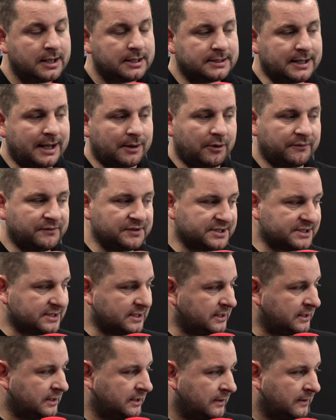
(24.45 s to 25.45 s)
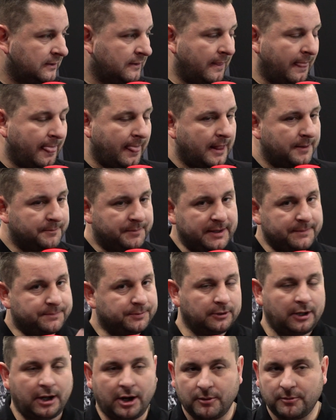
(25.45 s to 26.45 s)
Now obviously,
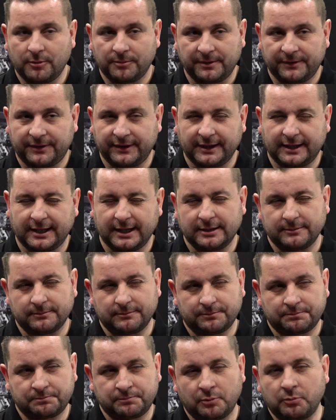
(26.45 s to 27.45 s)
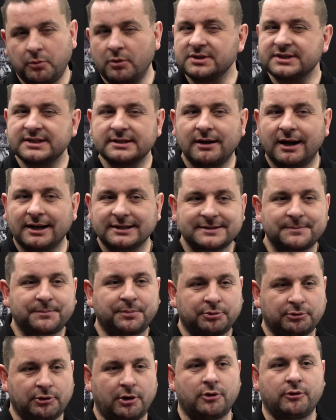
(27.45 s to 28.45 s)
people at home will be thinking, but what's it like to
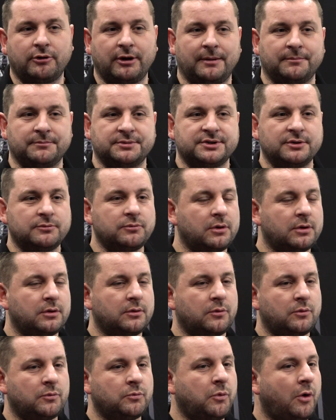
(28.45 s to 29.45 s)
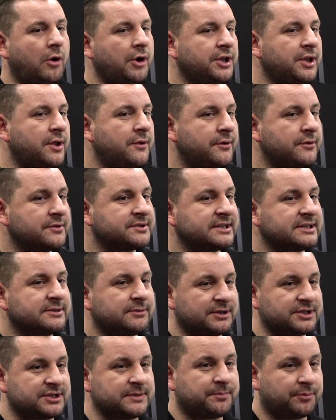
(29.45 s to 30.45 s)
program? So what are you using
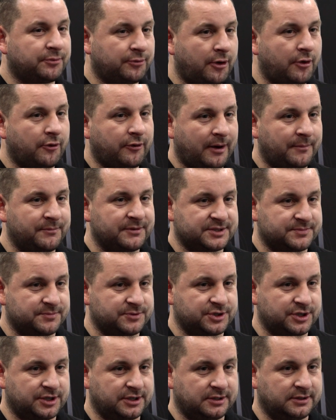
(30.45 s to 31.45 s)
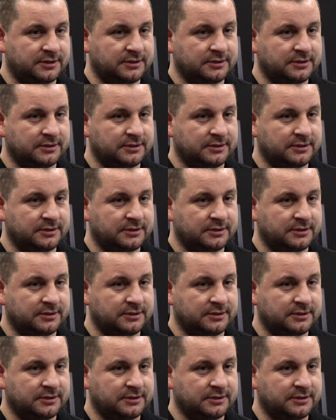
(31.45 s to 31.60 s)
to actually program this machine?